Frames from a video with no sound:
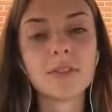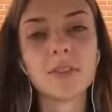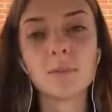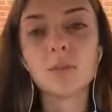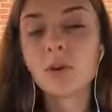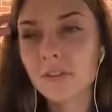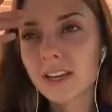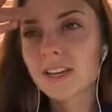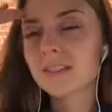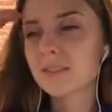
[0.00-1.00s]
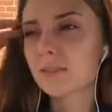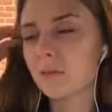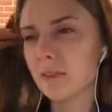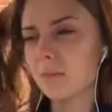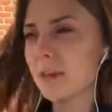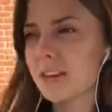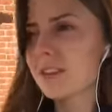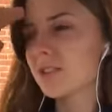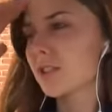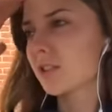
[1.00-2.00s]
the movies or the
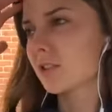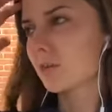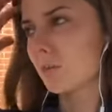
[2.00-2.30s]
beach